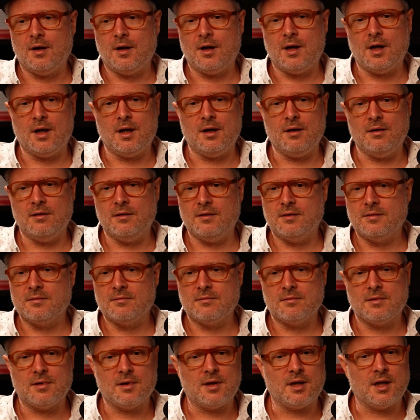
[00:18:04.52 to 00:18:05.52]
And
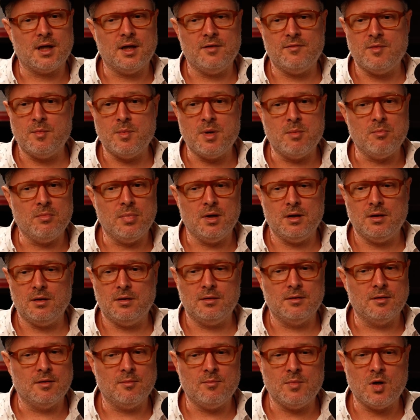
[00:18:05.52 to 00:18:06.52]
I
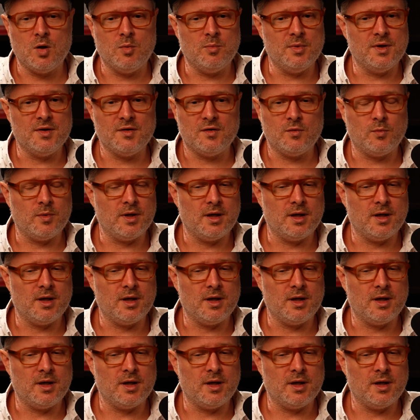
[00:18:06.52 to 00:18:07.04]
remember moments